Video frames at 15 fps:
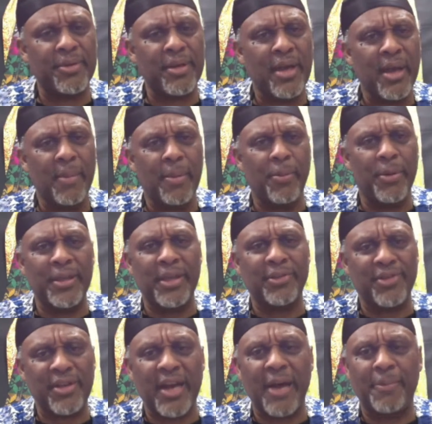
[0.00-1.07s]
But when there's
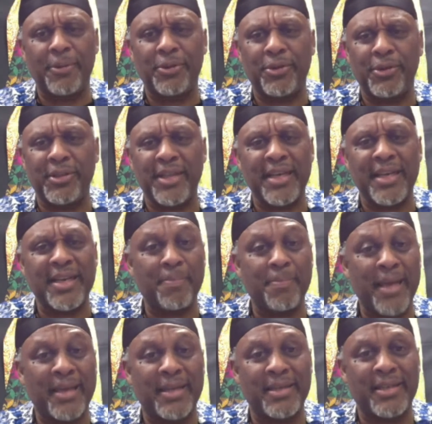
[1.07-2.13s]
an opportunity to
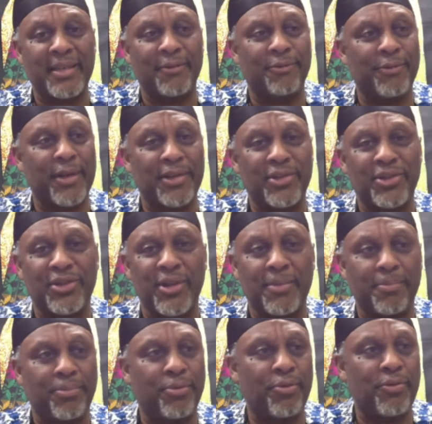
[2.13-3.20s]
make a difference, to
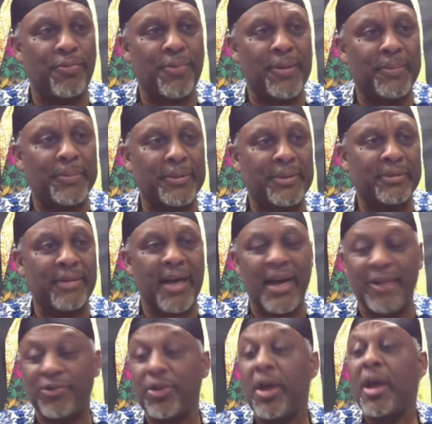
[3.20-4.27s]
improve people's
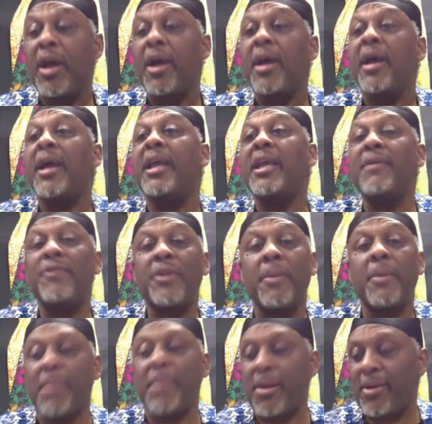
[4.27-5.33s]
lives, even
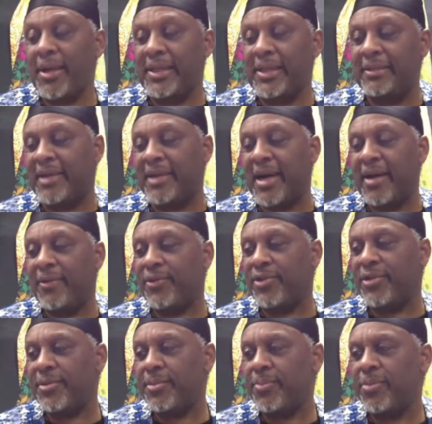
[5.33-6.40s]
American
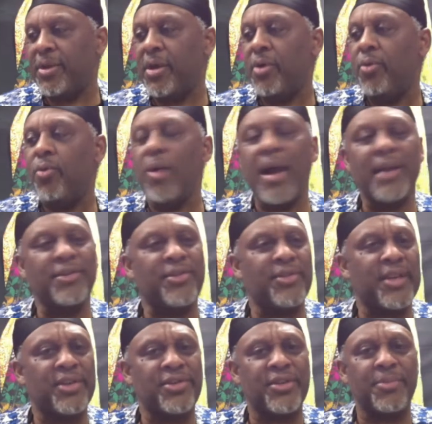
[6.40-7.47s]
lives, why isn't
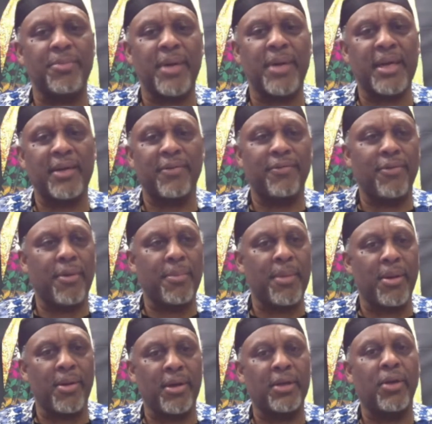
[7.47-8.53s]
there some money for
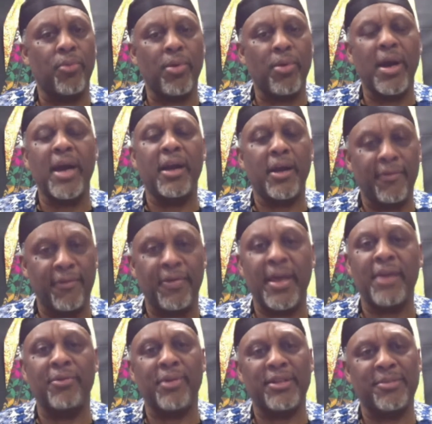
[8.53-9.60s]
America? Why are
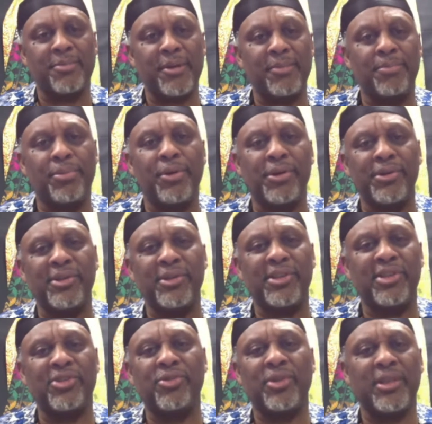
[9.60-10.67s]
veterans being put in the
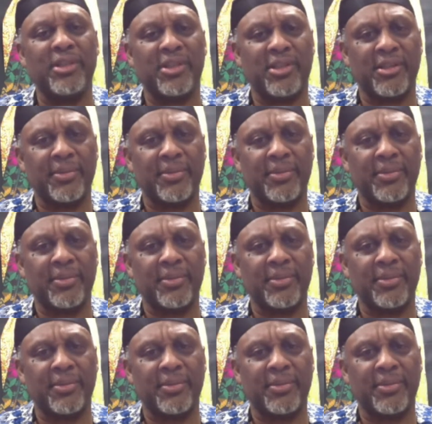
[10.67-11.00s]
streets